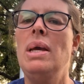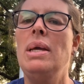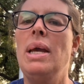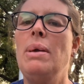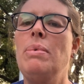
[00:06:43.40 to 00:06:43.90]

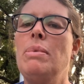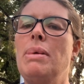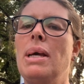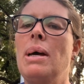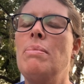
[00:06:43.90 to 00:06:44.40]
he will
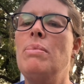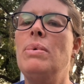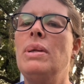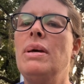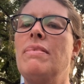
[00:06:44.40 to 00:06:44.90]
become
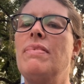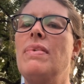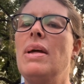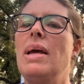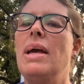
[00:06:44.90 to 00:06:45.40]
one of
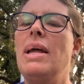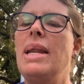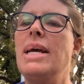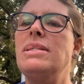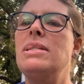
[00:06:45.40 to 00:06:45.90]
an
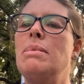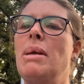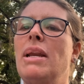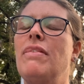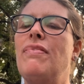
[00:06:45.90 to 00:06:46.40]

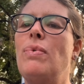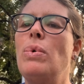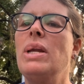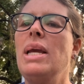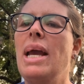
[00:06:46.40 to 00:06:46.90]
estimated
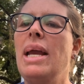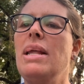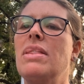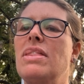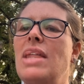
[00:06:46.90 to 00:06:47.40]

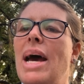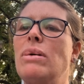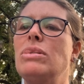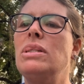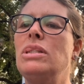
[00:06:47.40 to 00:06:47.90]

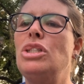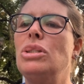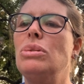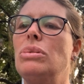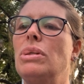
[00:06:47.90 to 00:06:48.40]
48,000
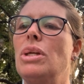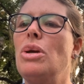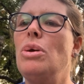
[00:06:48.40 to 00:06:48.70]
children